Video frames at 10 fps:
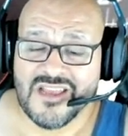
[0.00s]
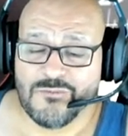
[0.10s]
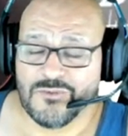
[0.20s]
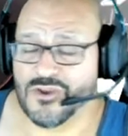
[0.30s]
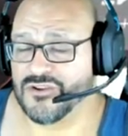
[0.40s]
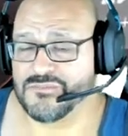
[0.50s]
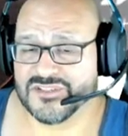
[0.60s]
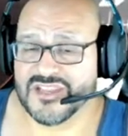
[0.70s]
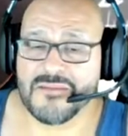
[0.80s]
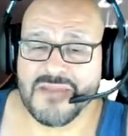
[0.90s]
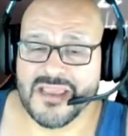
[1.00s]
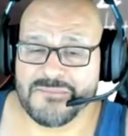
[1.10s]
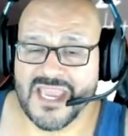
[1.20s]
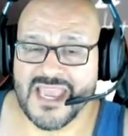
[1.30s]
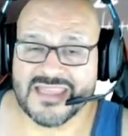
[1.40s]
Your song might
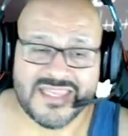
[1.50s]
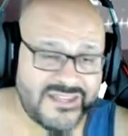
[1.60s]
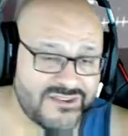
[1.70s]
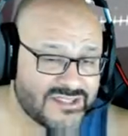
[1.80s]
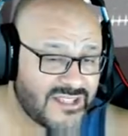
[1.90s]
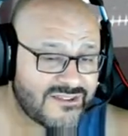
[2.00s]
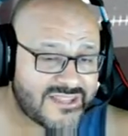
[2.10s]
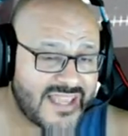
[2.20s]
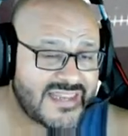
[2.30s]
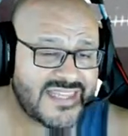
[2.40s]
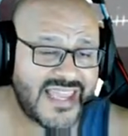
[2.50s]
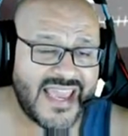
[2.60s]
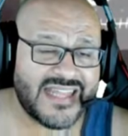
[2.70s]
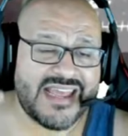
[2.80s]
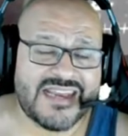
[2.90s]
be ending, you're still getting the
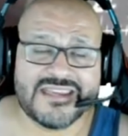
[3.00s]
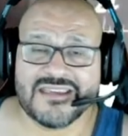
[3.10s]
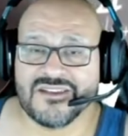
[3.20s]
end out of it.